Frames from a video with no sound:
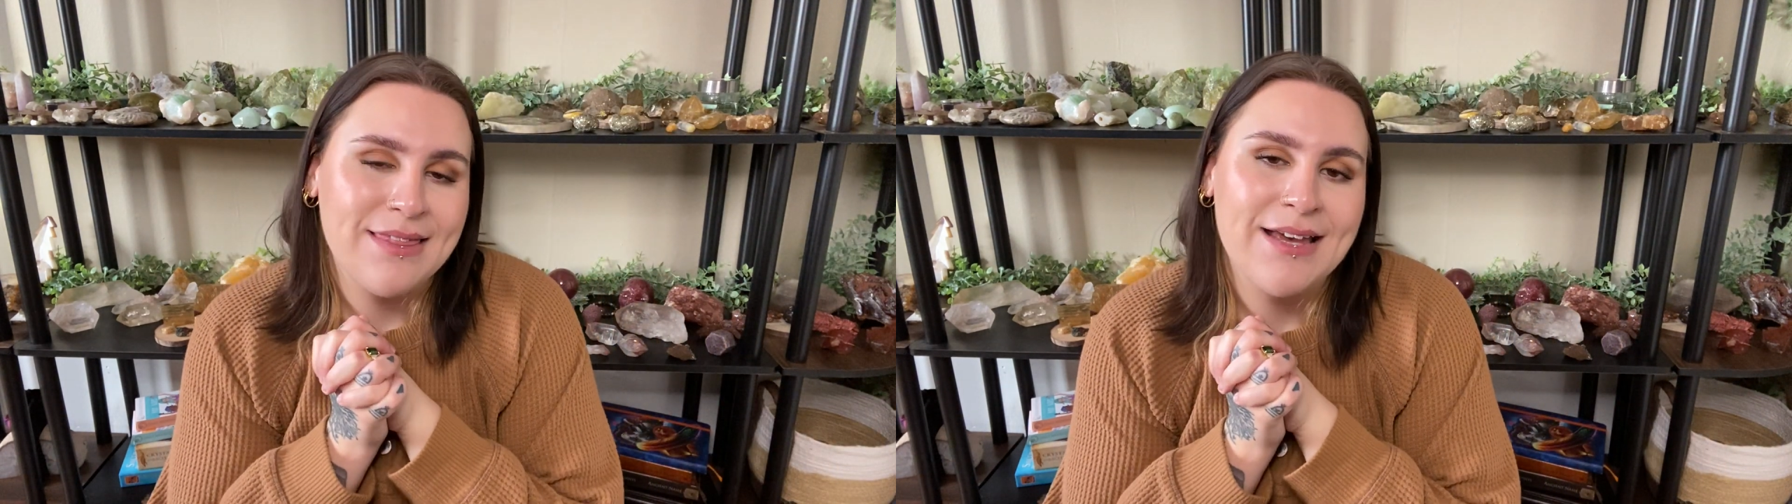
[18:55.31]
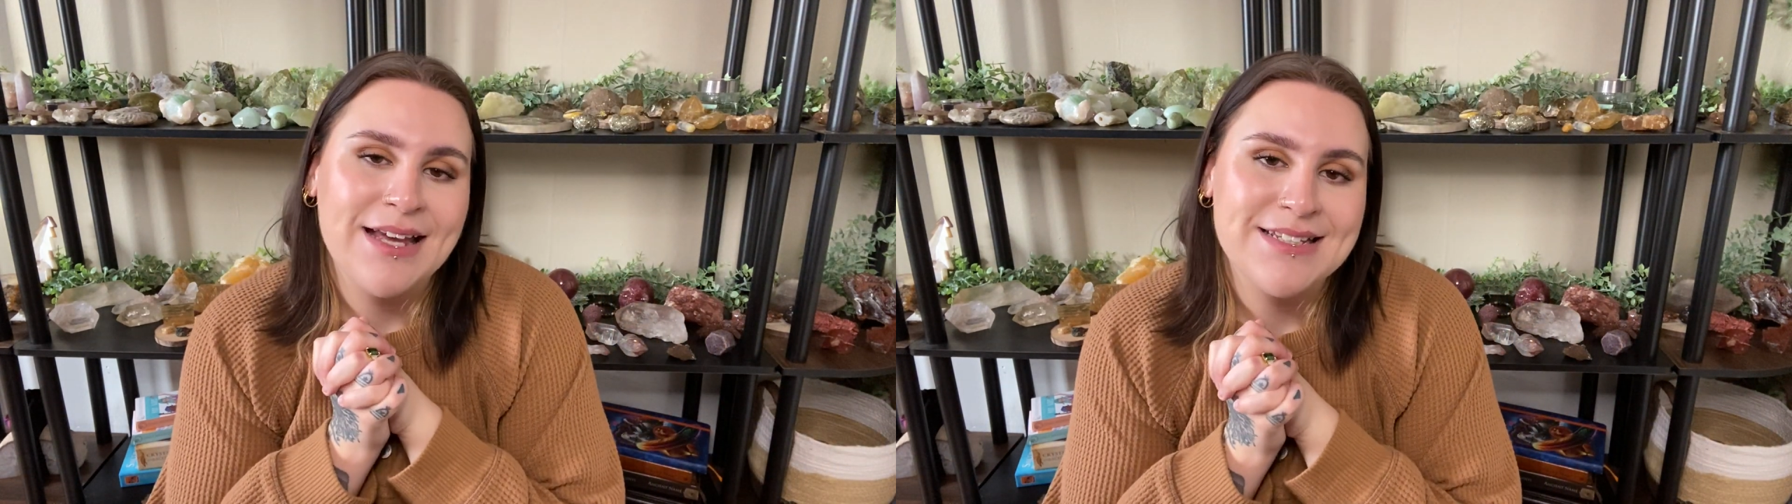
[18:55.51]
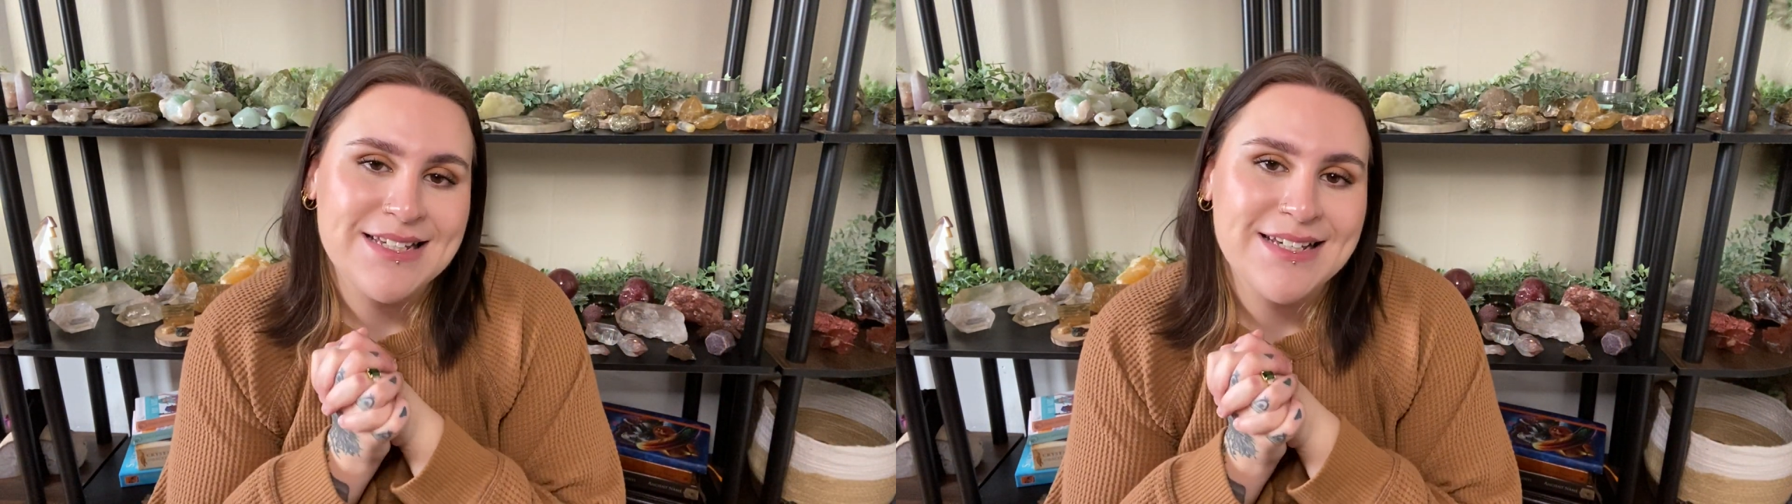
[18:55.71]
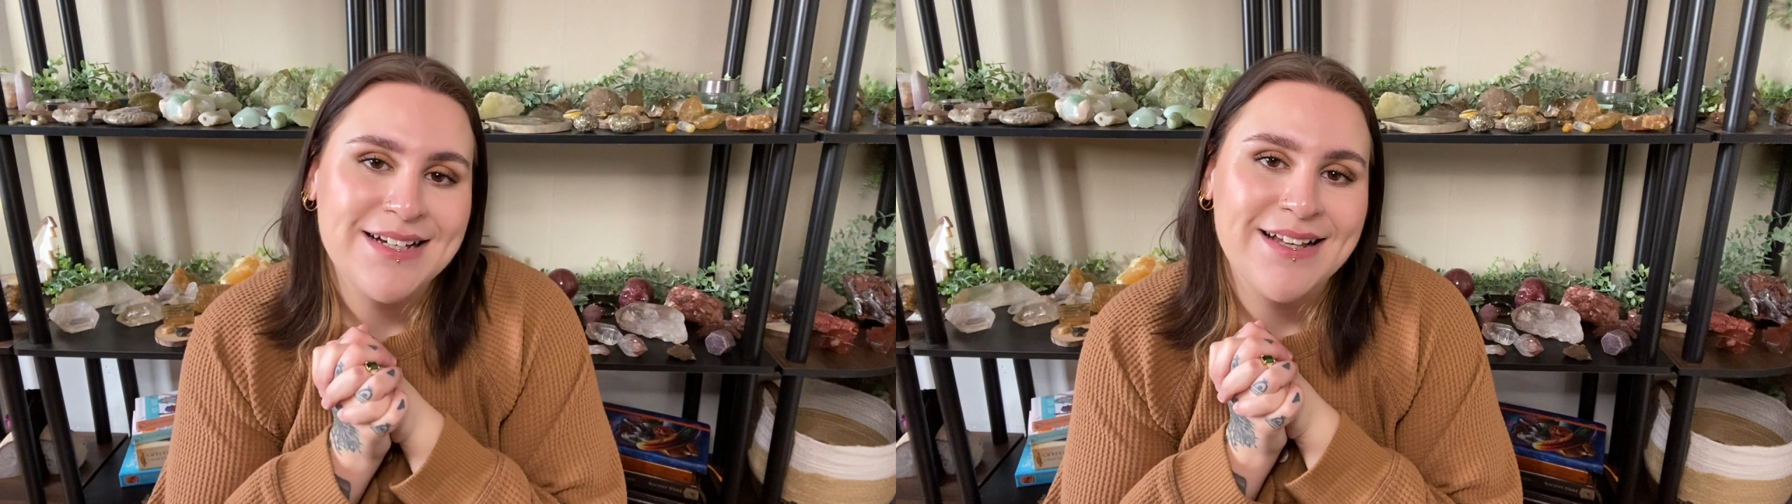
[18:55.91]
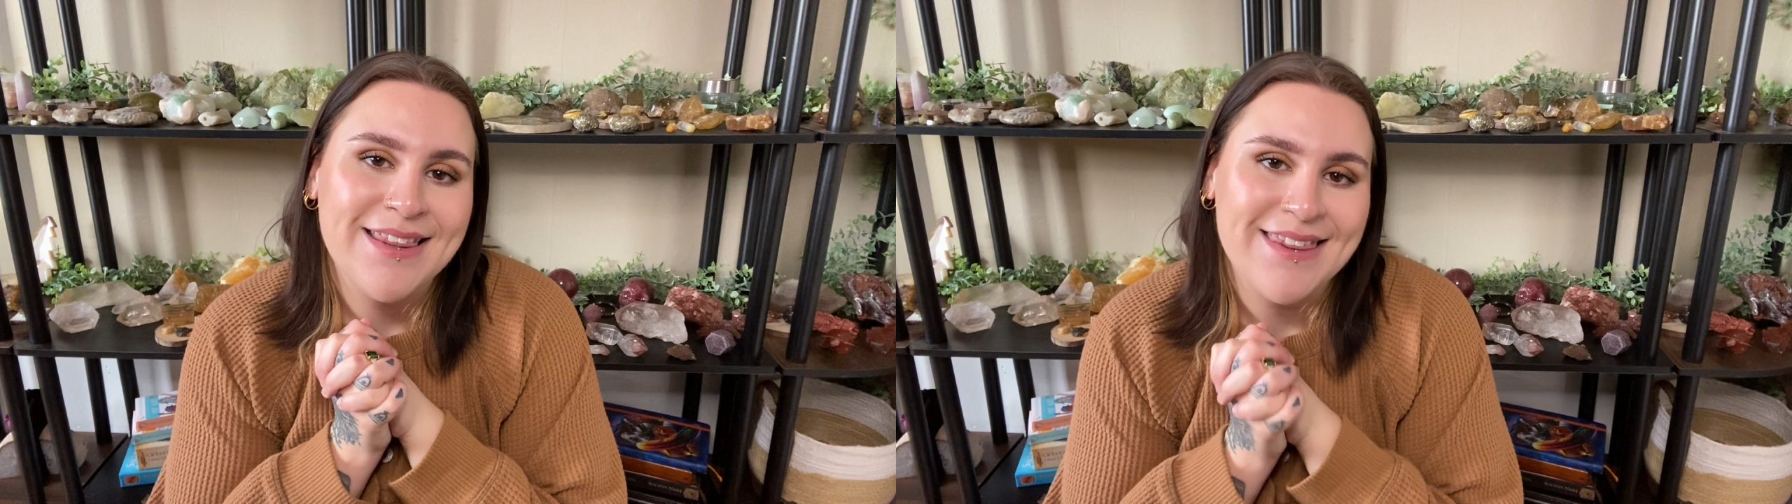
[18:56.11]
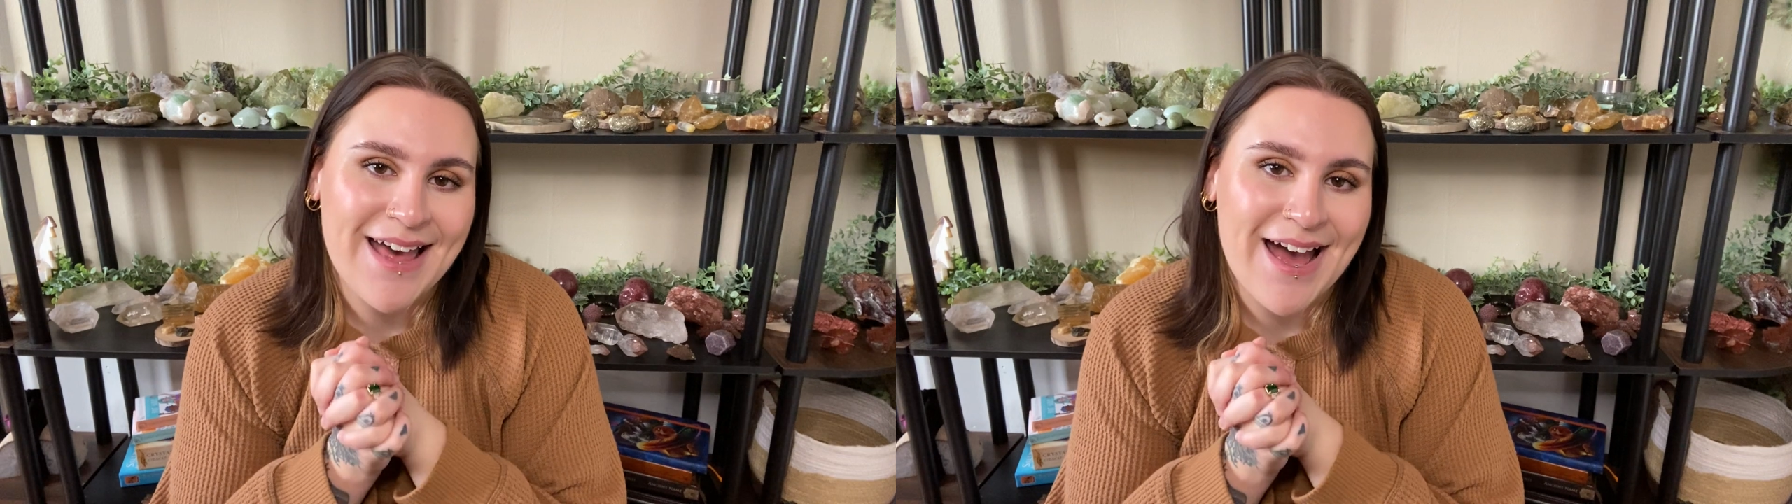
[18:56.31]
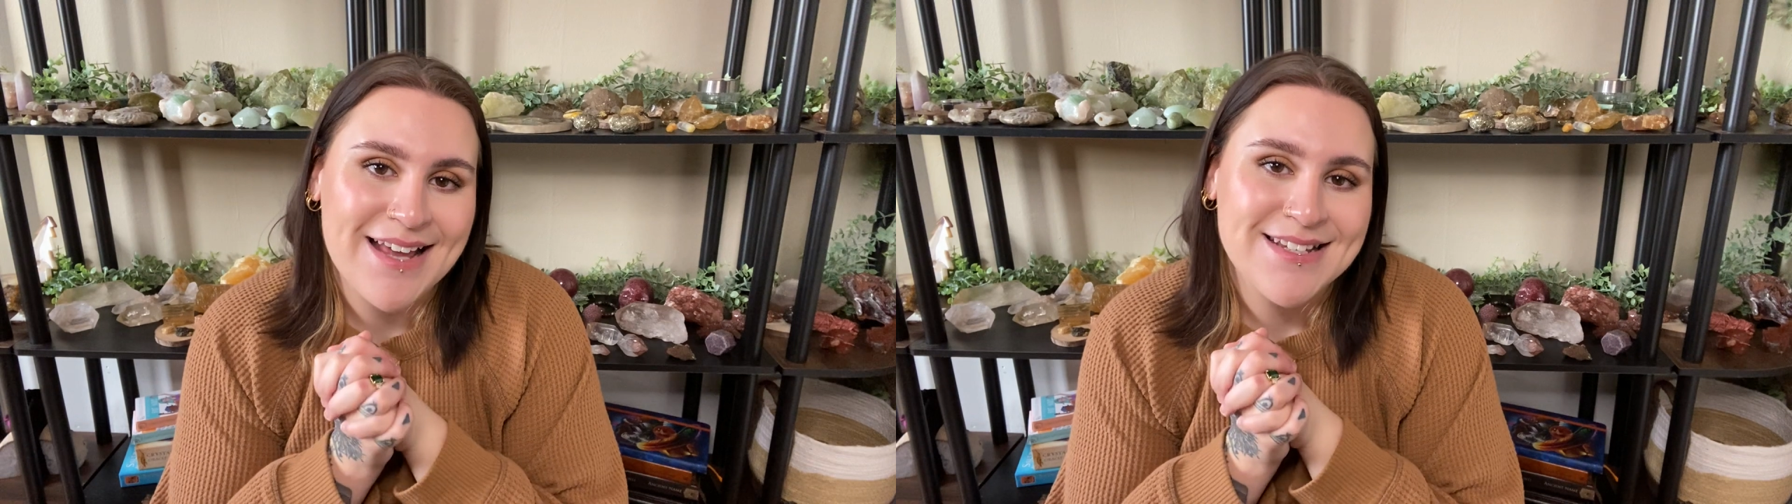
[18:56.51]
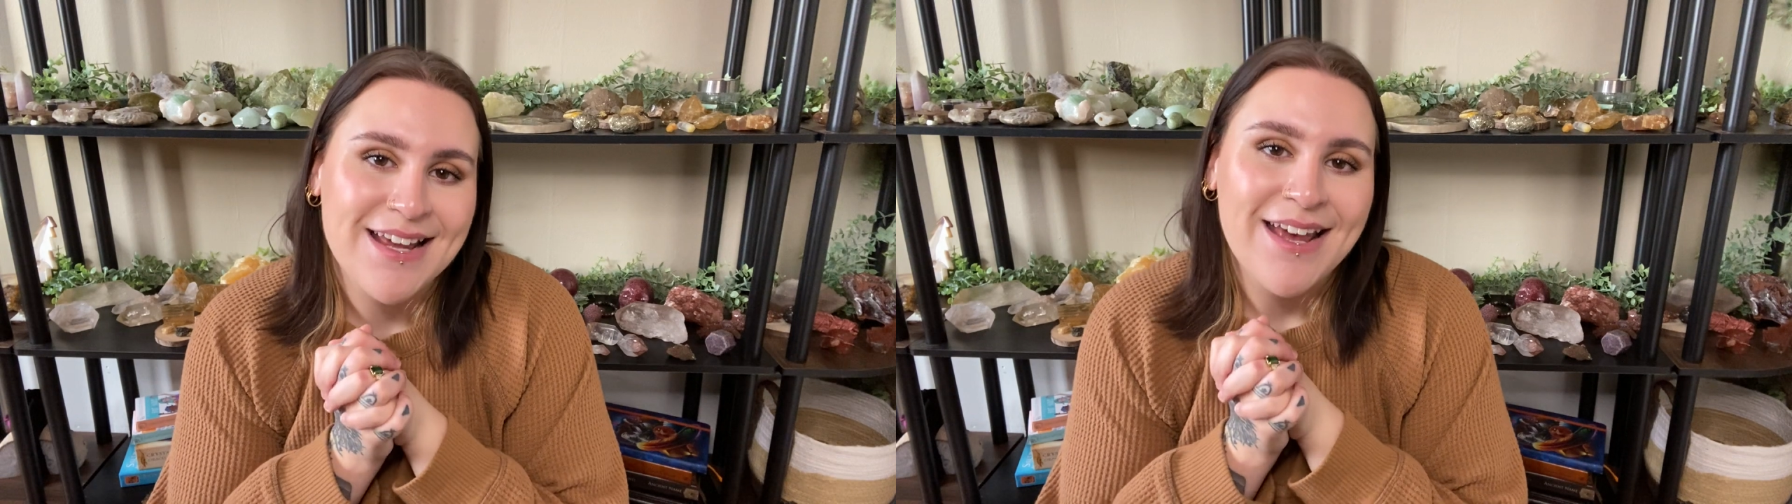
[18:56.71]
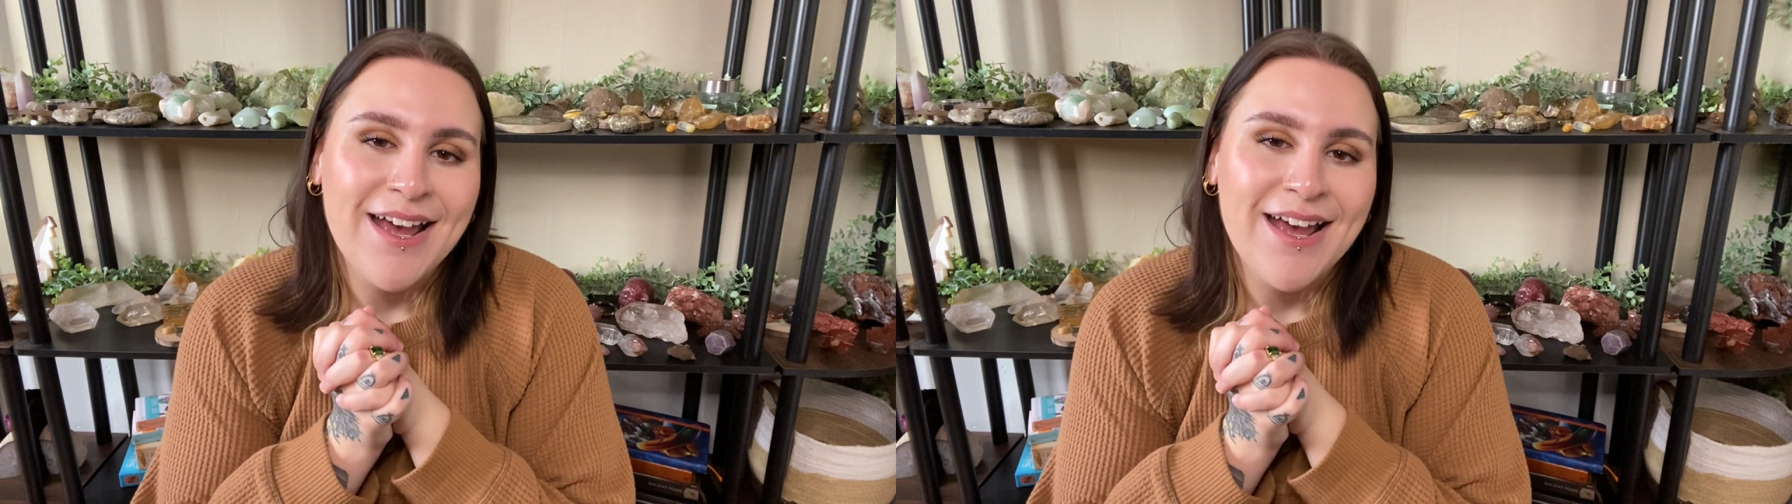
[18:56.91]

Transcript: the idea that